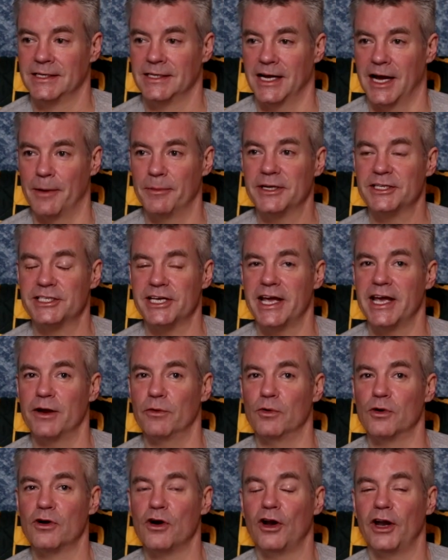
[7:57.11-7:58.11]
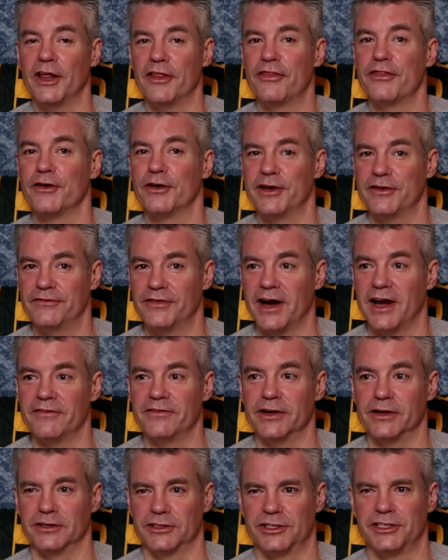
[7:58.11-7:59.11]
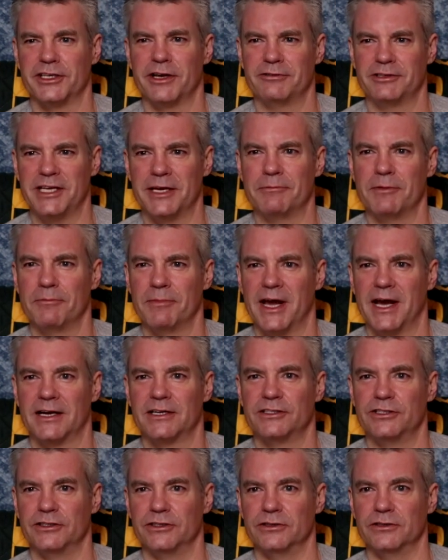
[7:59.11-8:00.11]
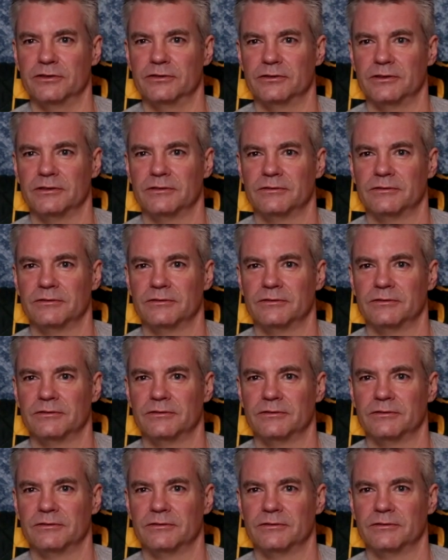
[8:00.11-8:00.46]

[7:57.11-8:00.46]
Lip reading: I'm going to say, we'll call it 35 years, because that would take me back to